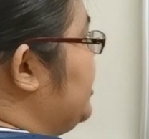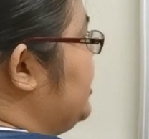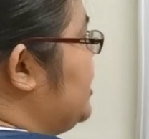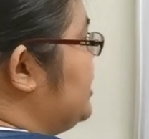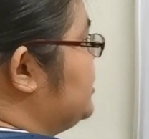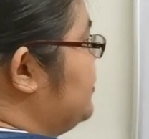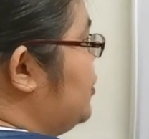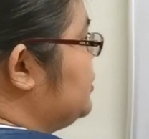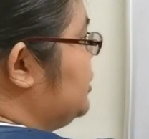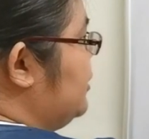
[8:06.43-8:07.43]
take it as a
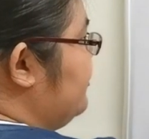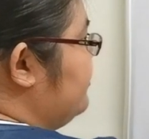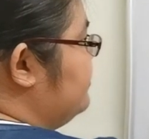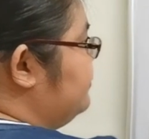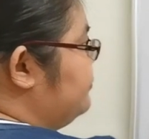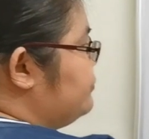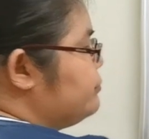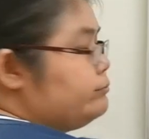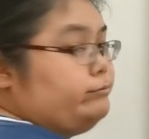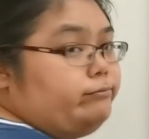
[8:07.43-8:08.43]
positive.
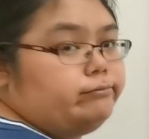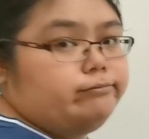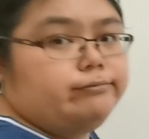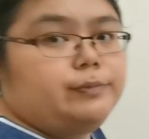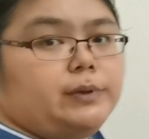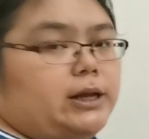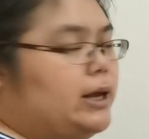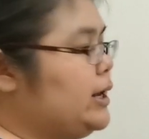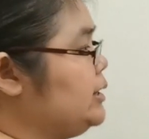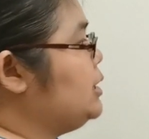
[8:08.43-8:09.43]

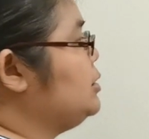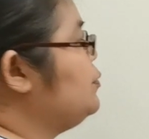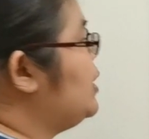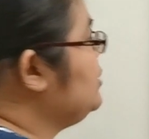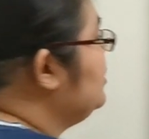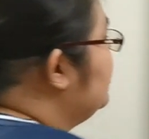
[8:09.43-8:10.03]
Okay, another one.